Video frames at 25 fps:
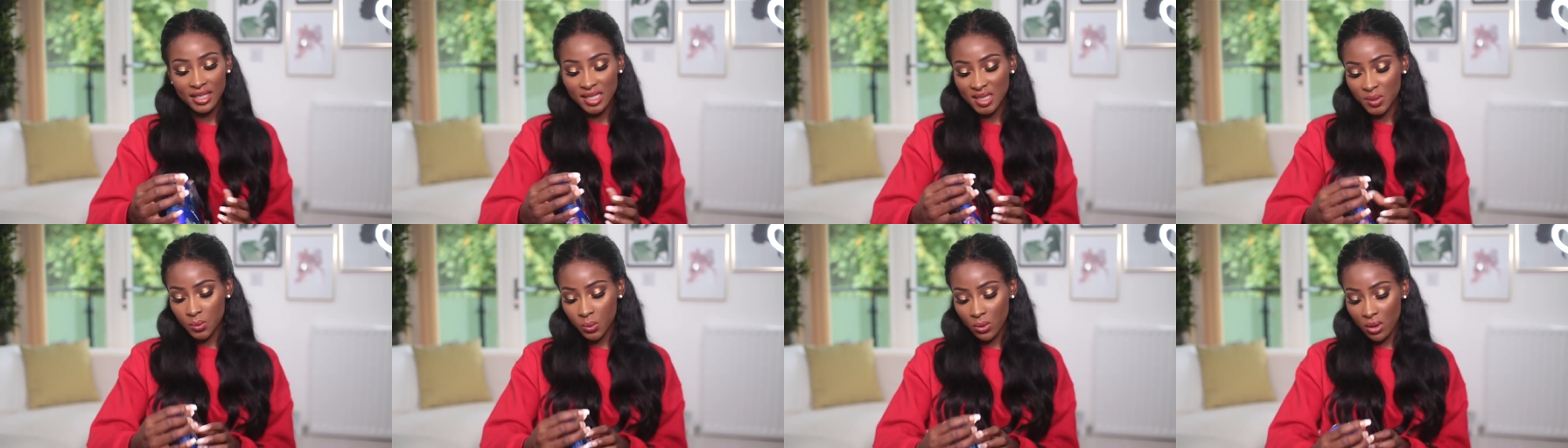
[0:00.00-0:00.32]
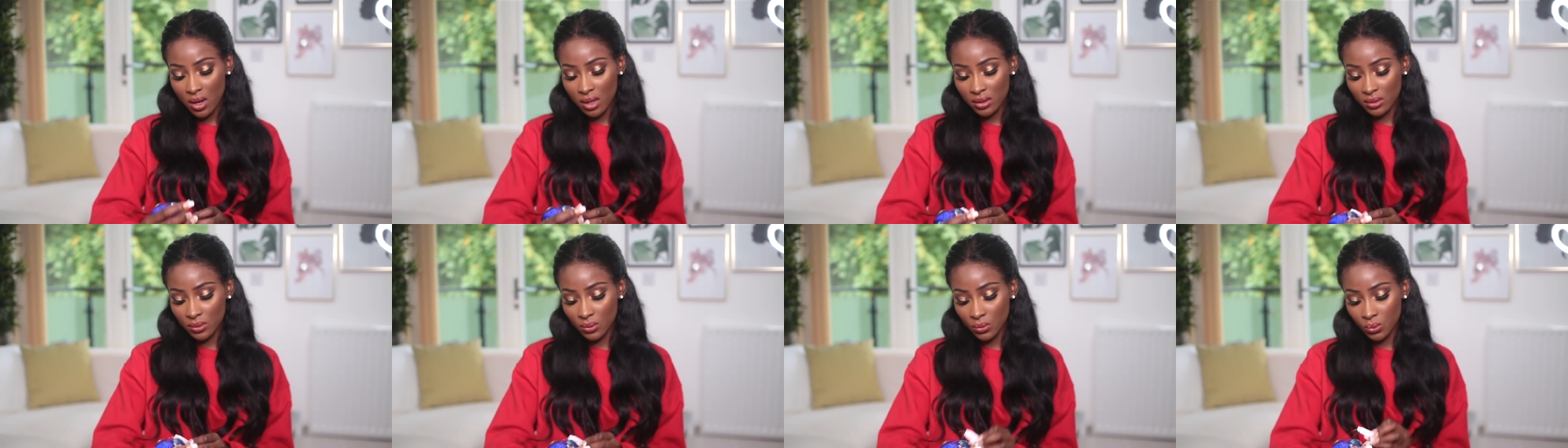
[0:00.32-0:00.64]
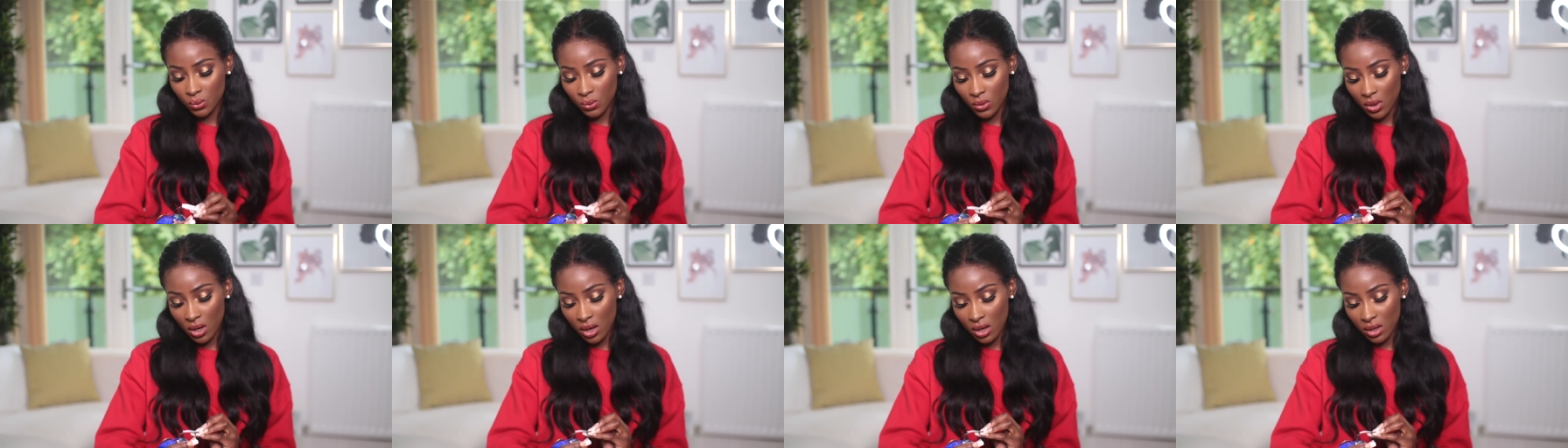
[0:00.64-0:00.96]
this
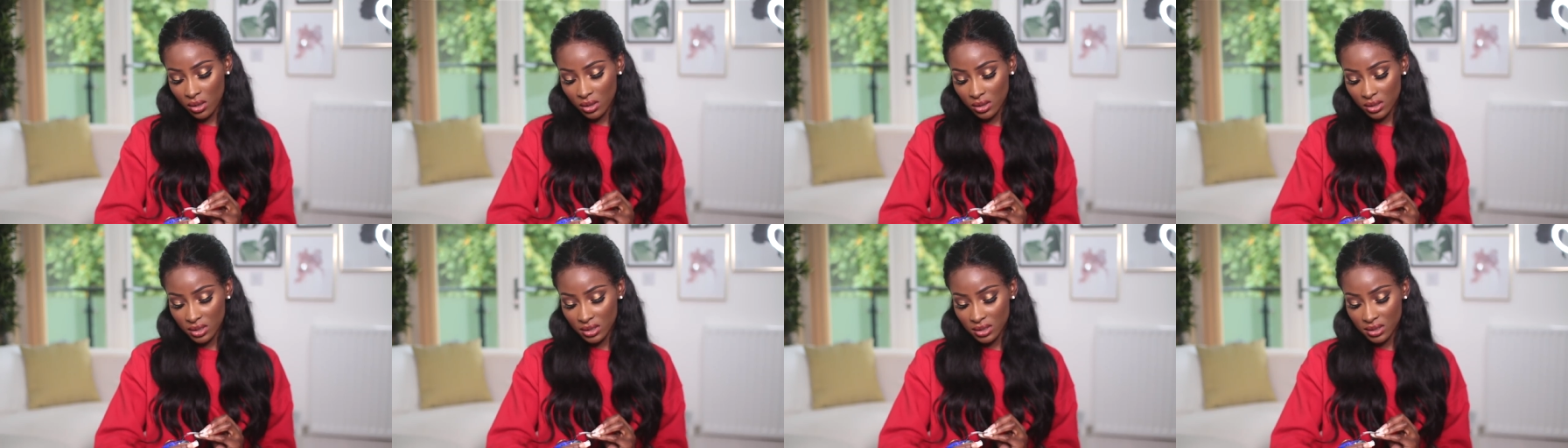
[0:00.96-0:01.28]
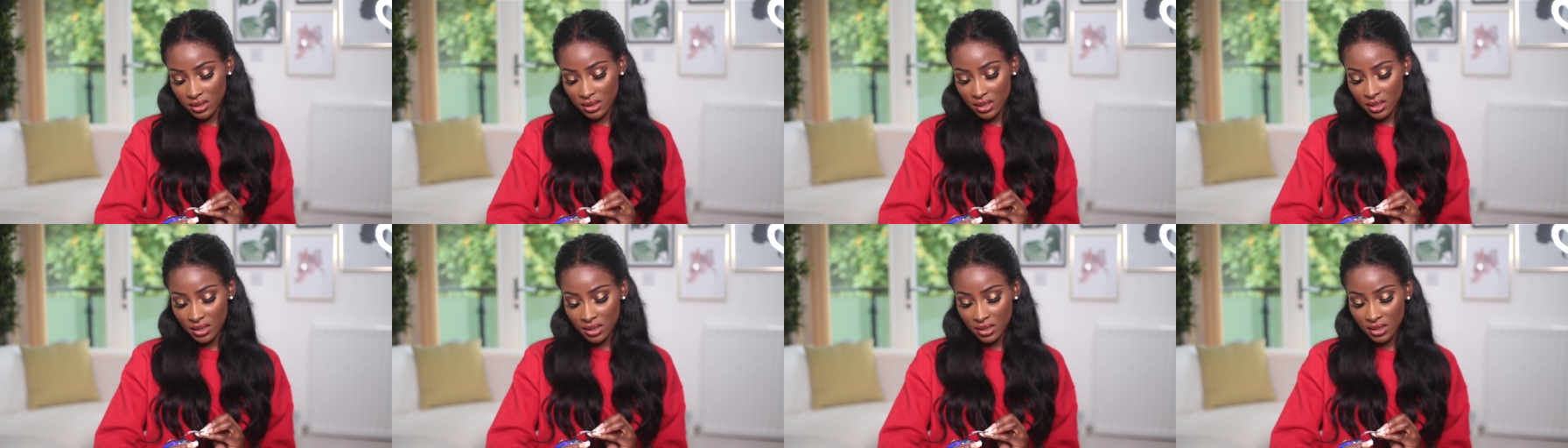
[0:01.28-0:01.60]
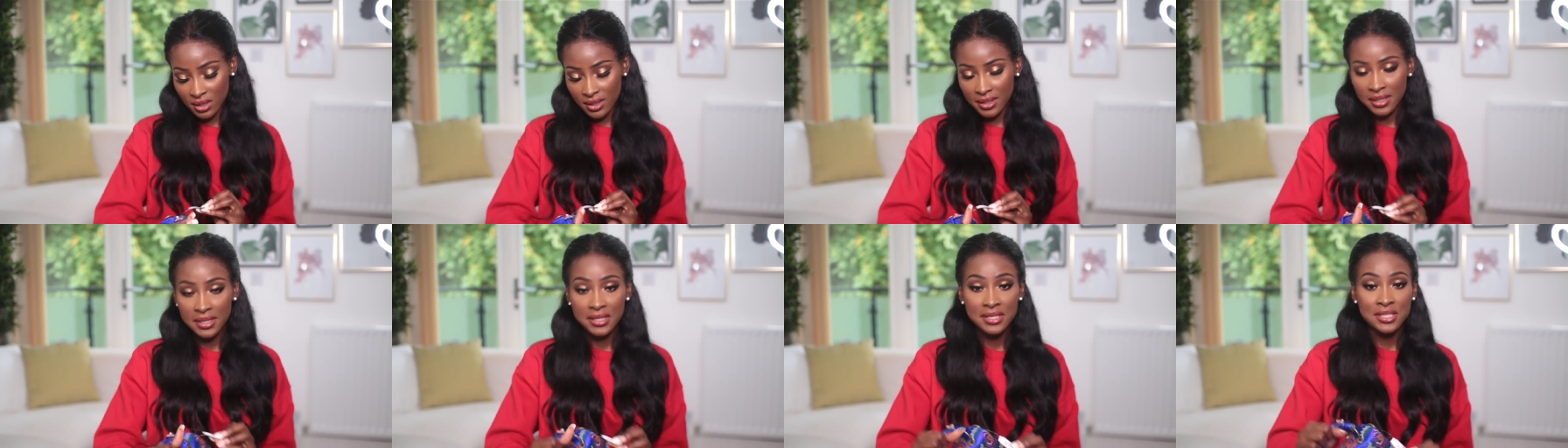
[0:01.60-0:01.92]
one was
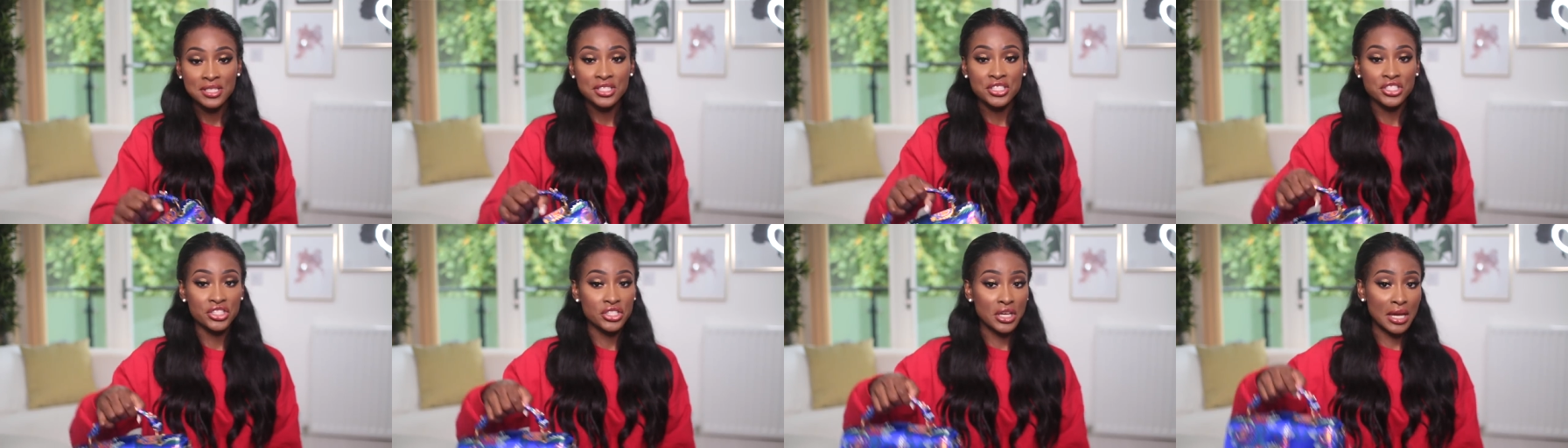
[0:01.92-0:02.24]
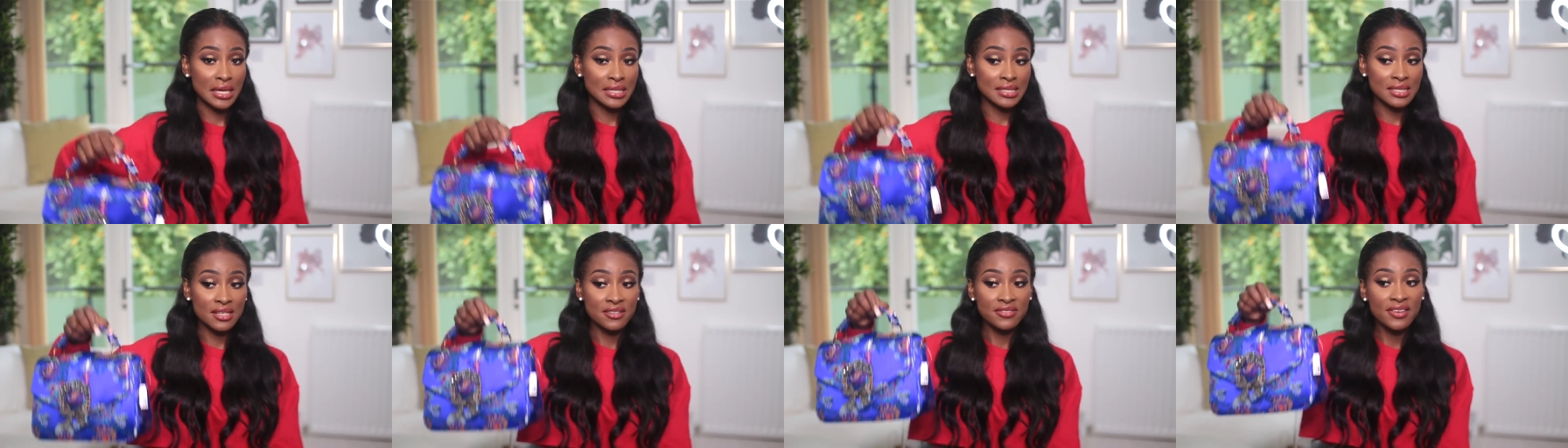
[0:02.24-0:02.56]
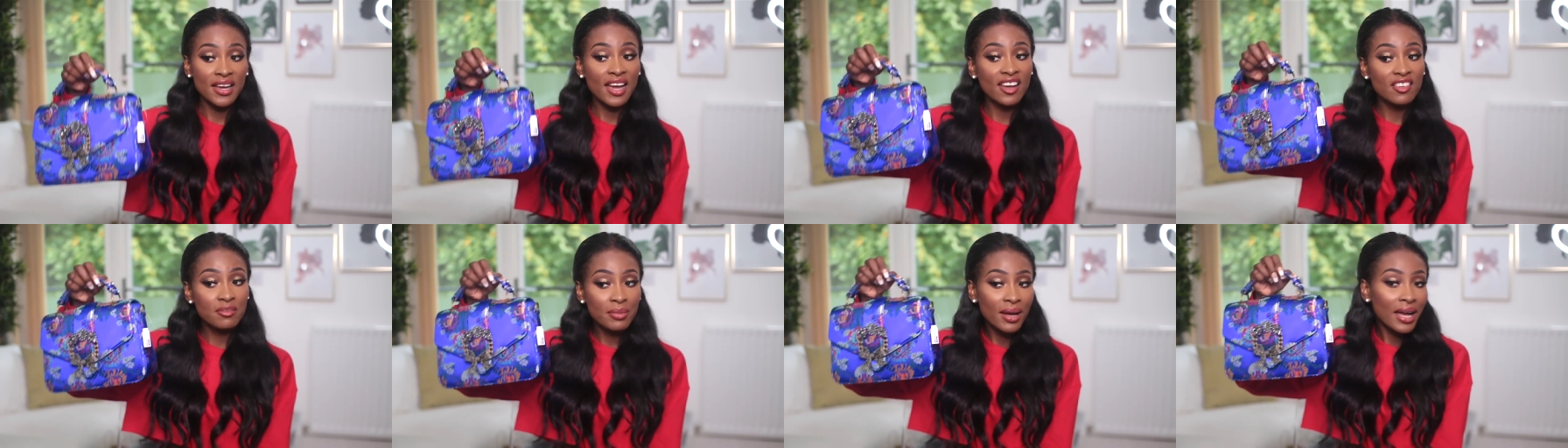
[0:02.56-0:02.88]

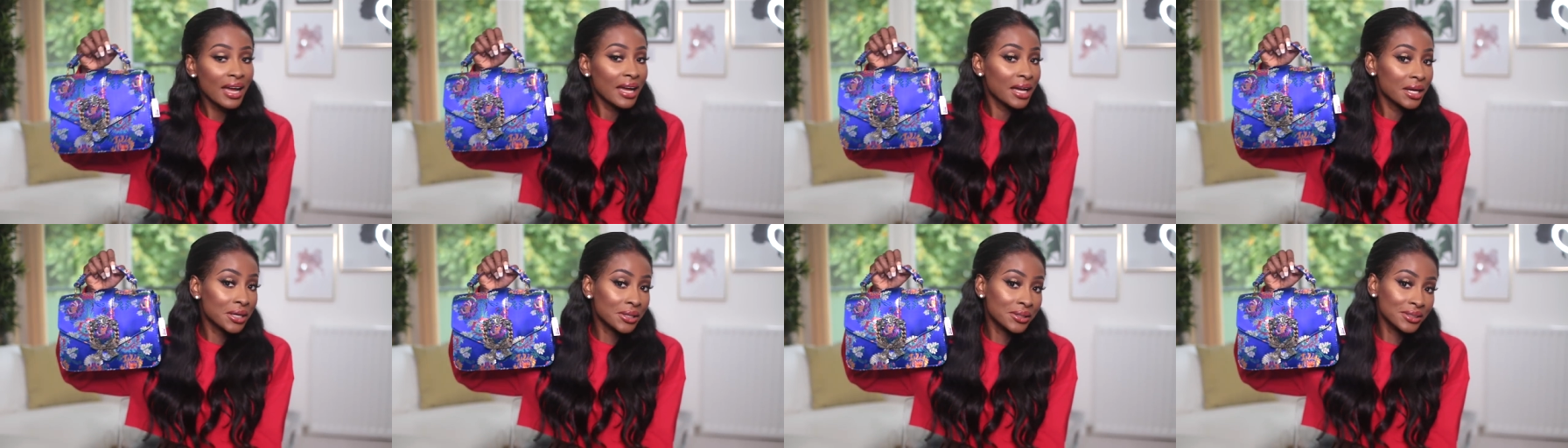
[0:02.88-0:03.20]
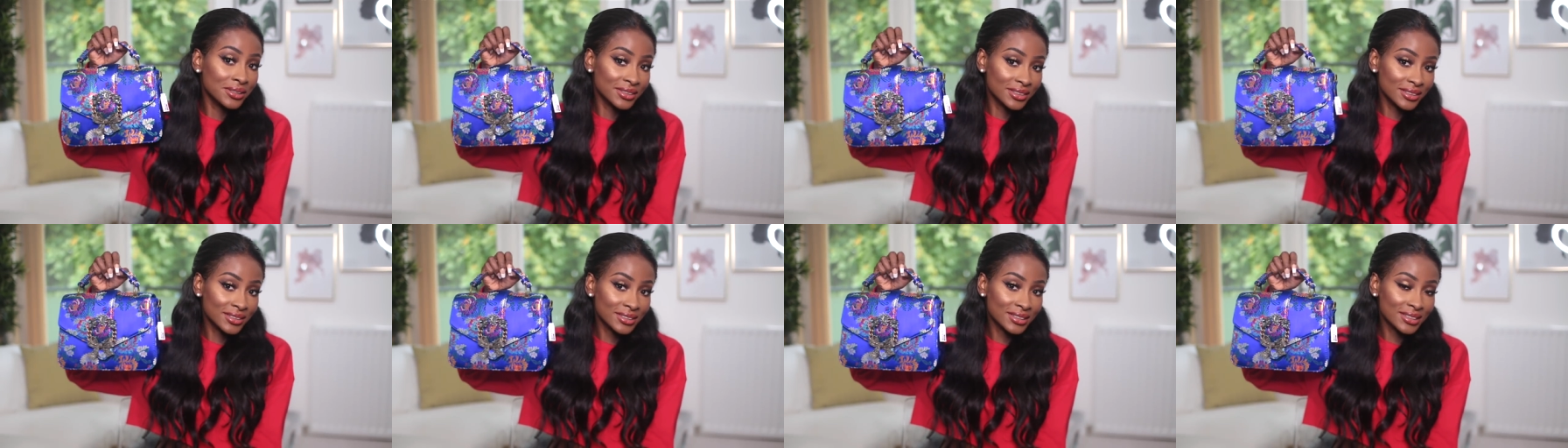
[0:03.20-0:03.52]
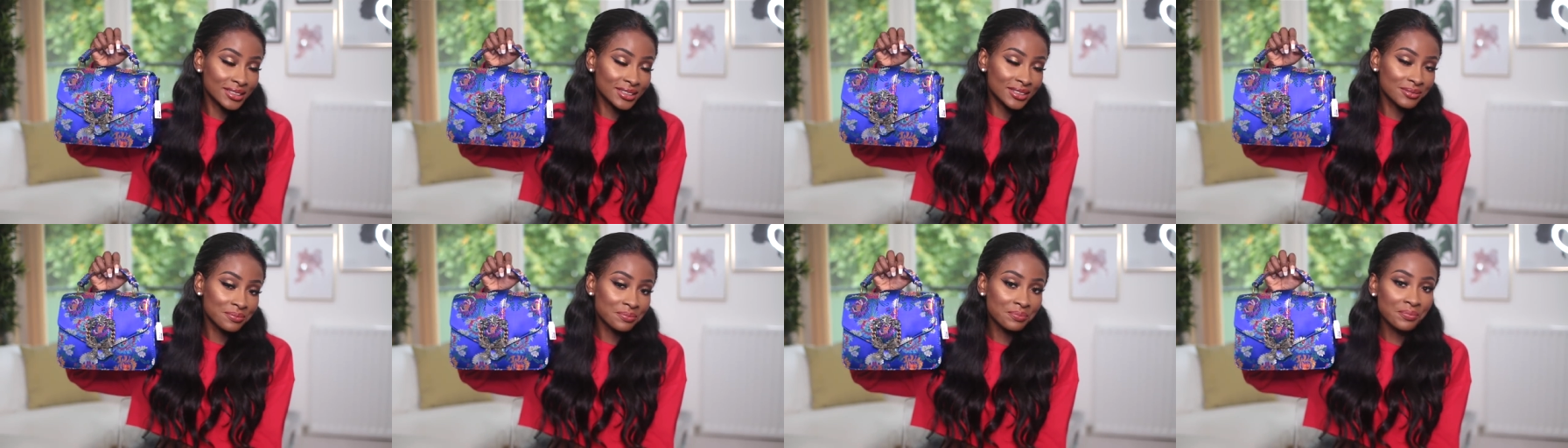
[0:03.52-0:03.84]
65
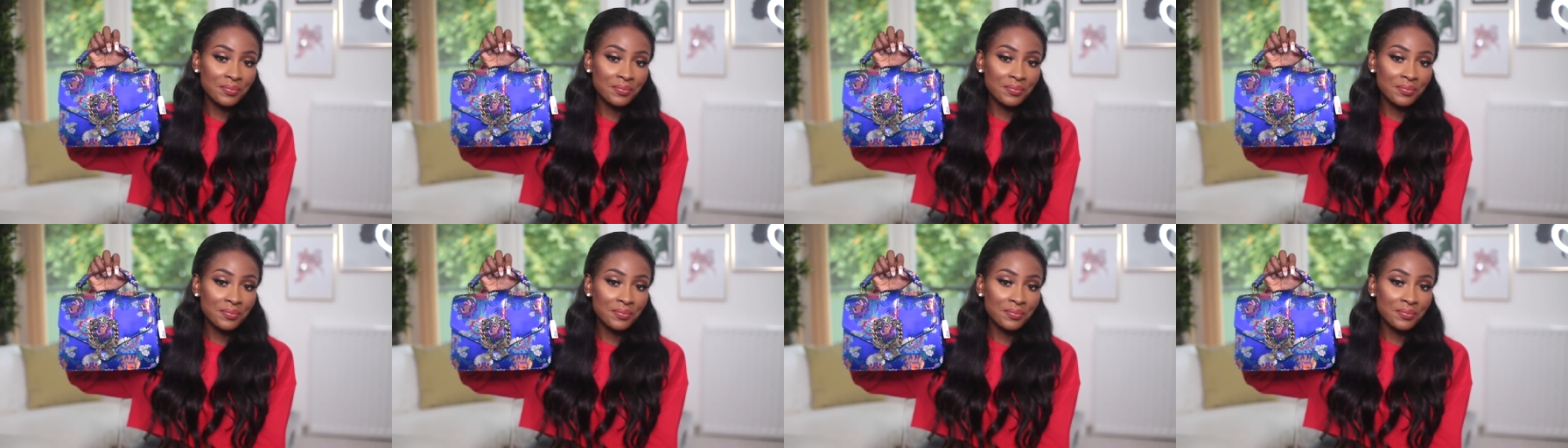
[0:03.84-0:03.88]
pounds